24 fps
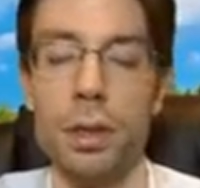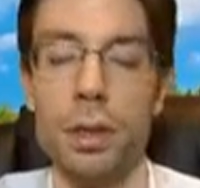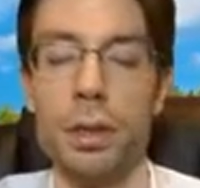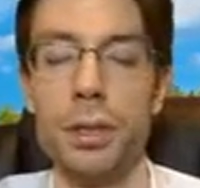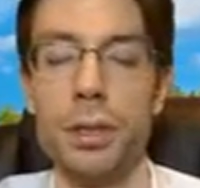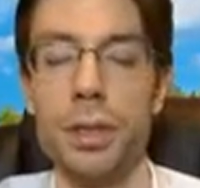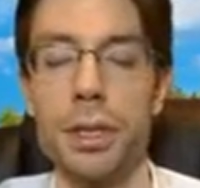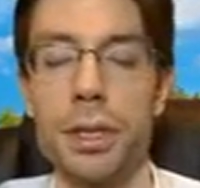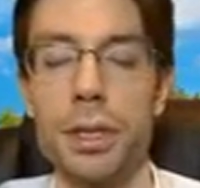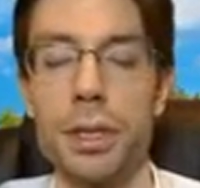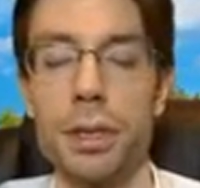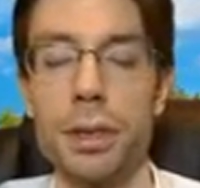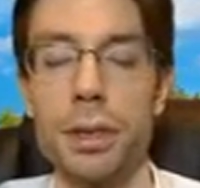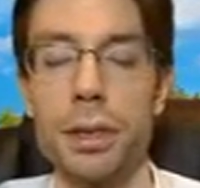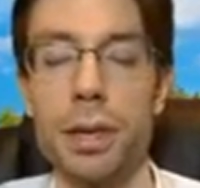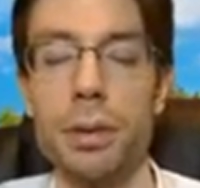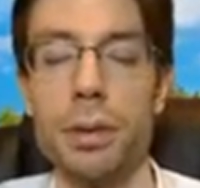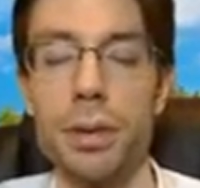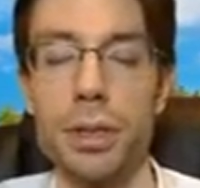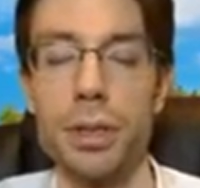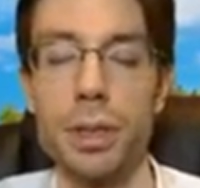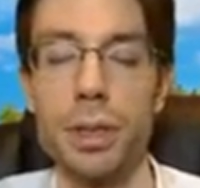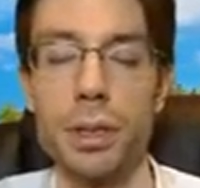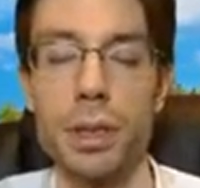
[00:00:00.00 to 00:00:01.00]
Just
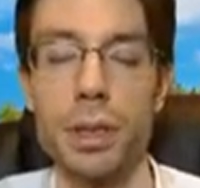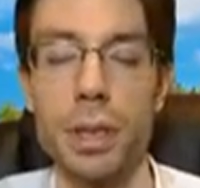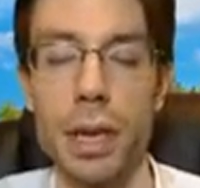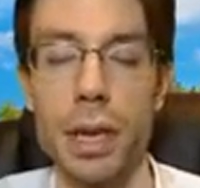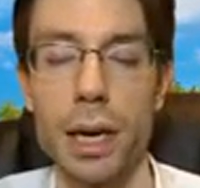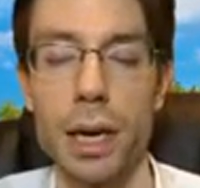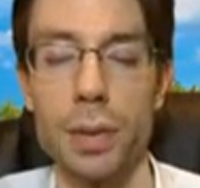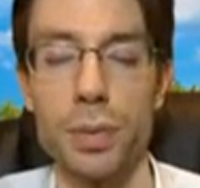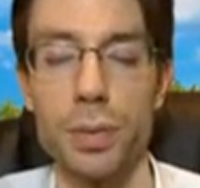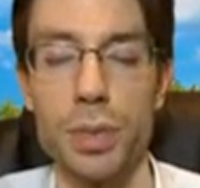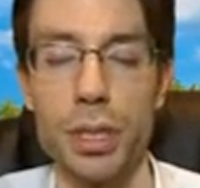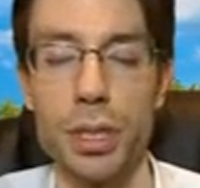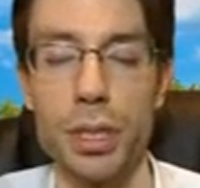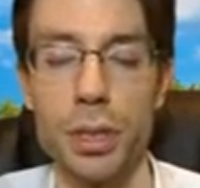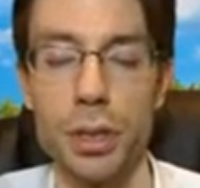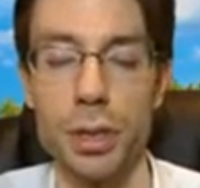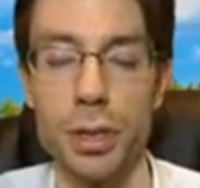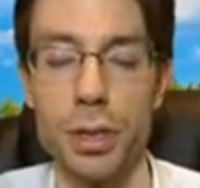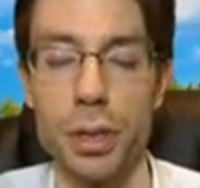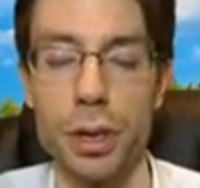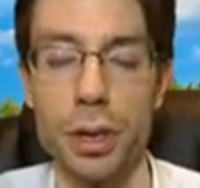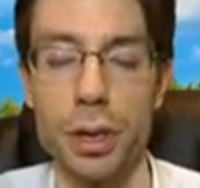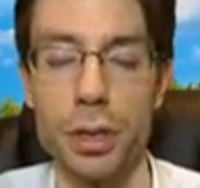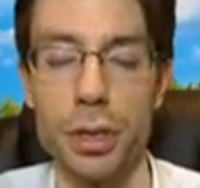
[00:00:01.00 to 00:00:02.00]
allow it to collapse in
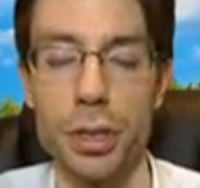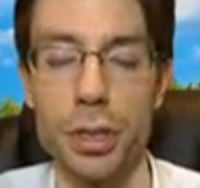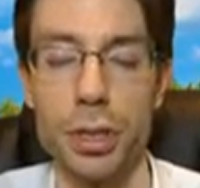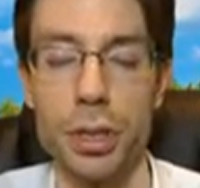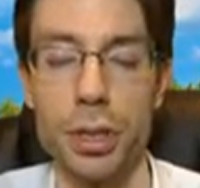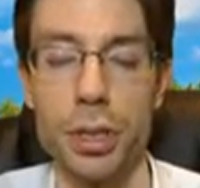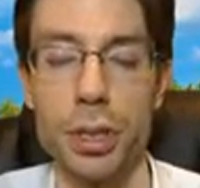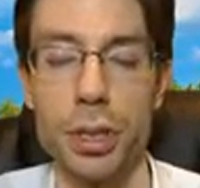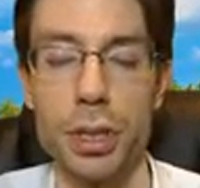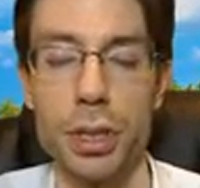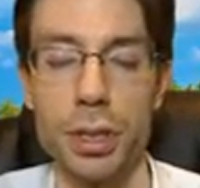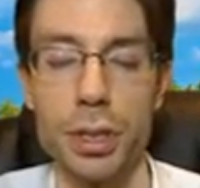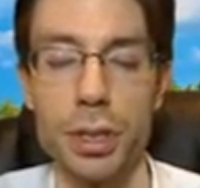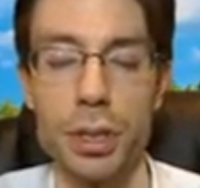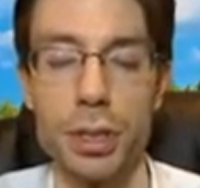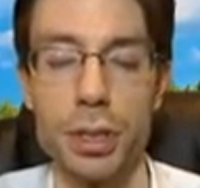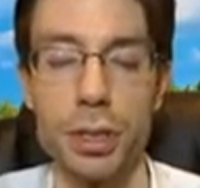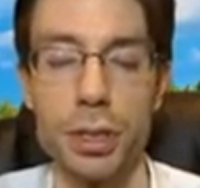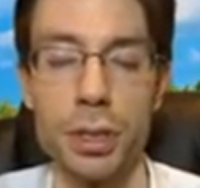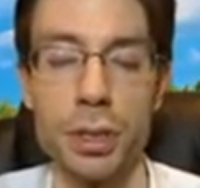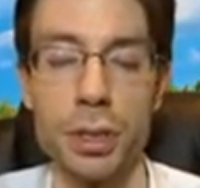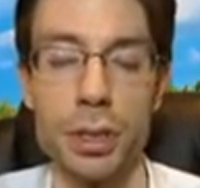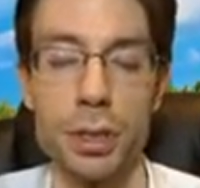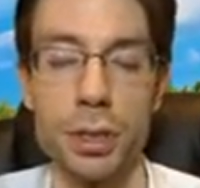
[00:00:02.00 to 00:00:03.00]
your
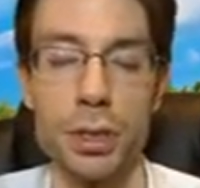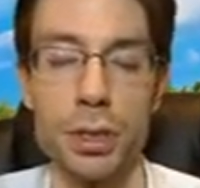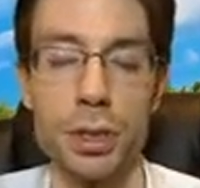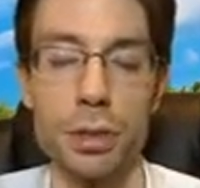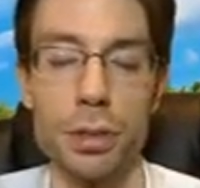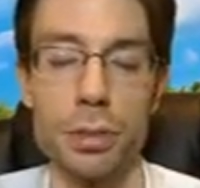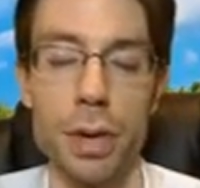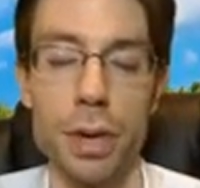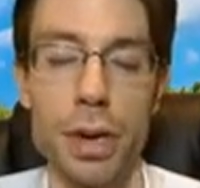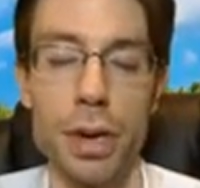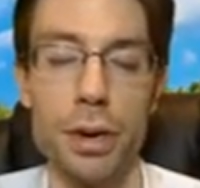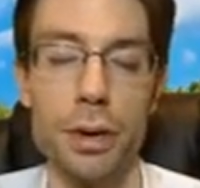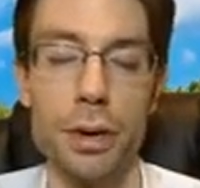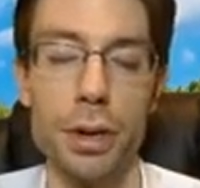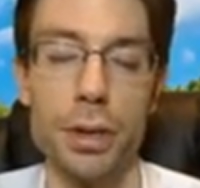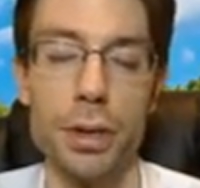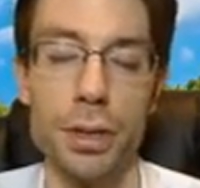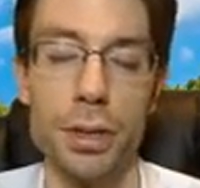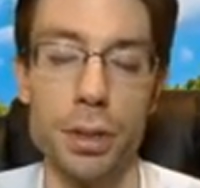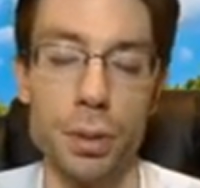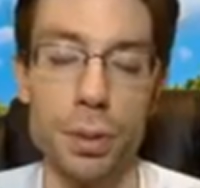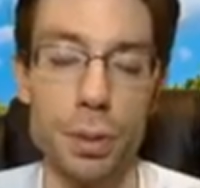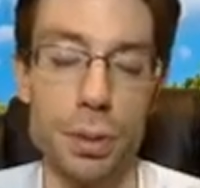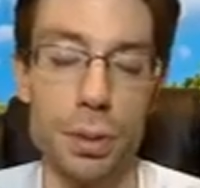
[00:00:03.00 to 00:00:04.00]
consciousness. Surrender it
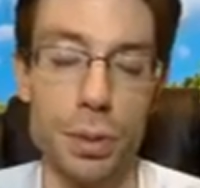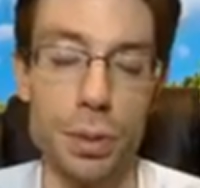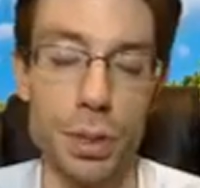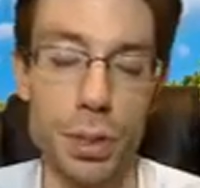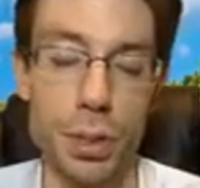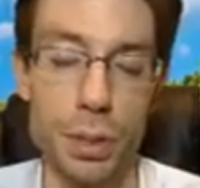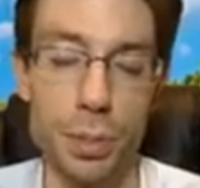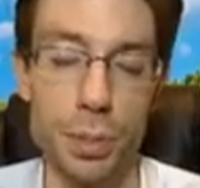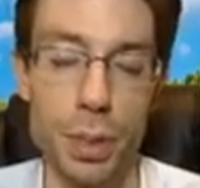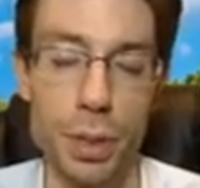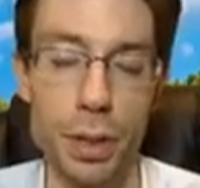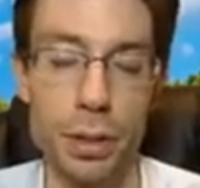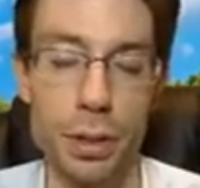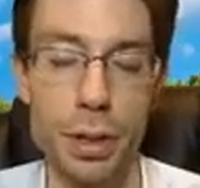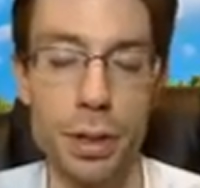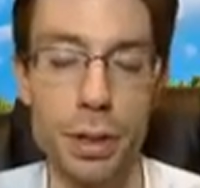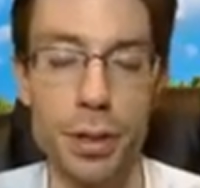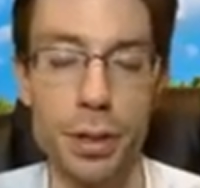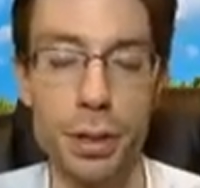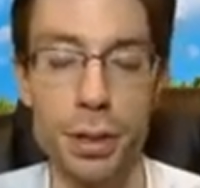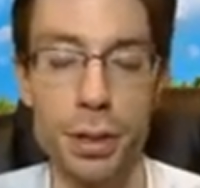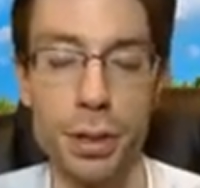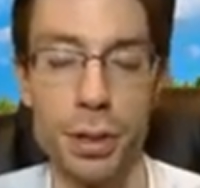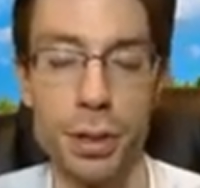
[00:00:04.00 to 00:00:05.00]
to the Holy
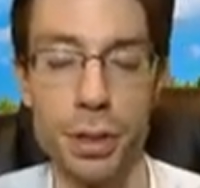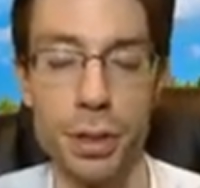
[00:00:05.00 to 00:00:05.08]
Spirit,